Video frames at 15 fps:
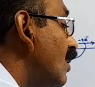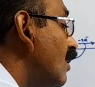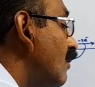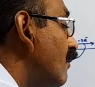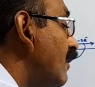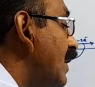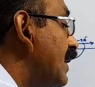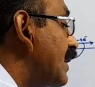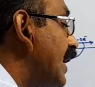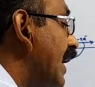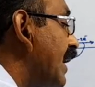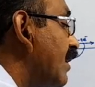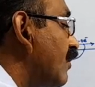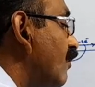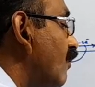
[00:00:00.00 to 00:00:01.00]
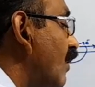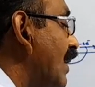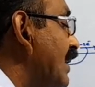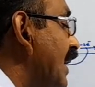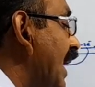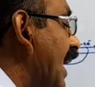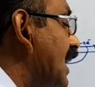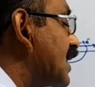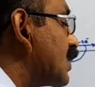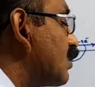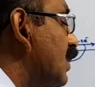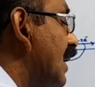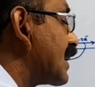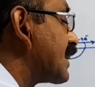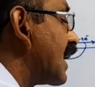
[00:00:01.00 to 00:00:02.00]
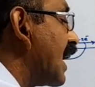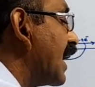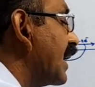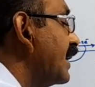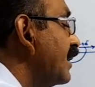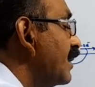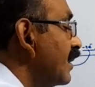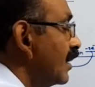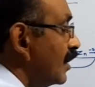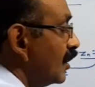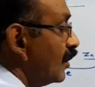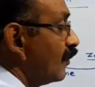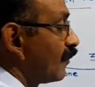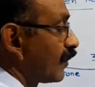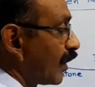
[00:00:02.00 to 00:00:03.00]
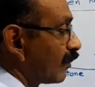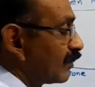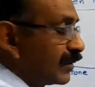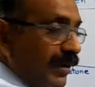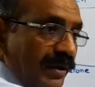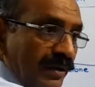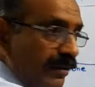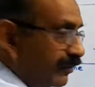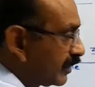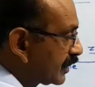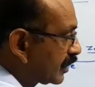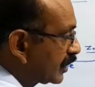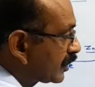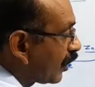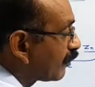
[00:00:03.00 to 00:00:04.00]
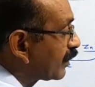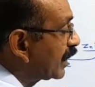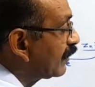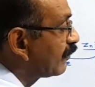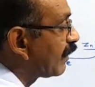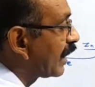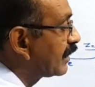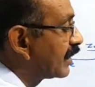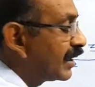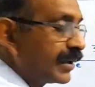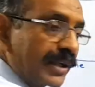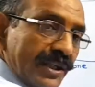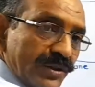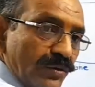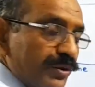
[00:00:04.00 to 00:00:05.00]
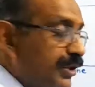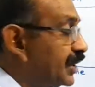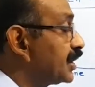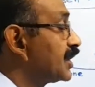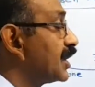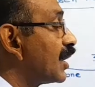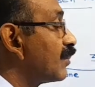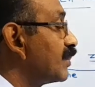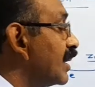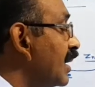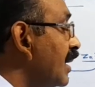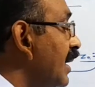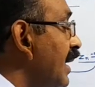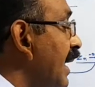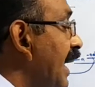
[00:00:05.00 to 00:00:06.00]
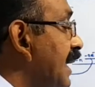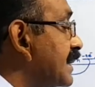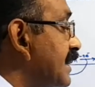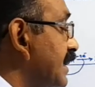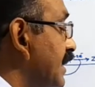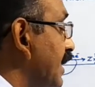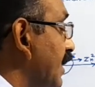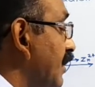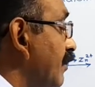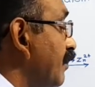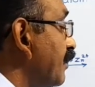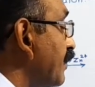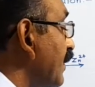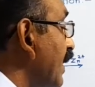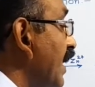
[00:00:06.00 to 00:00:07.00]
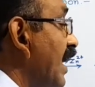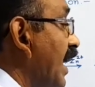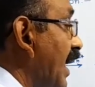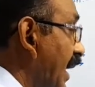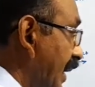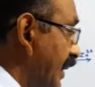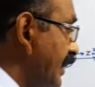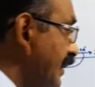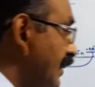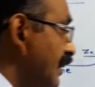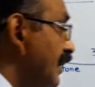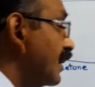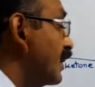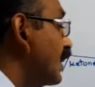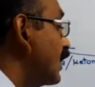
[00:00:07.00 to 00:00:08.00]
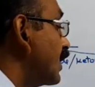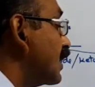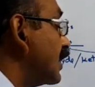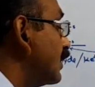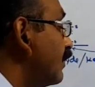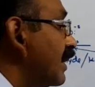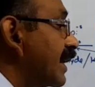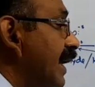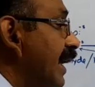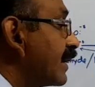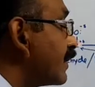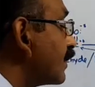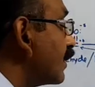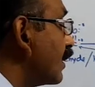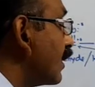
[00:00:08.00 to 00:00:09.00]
will take one H plus ion from the which is obtained by the dissociation of the HCl, and you will get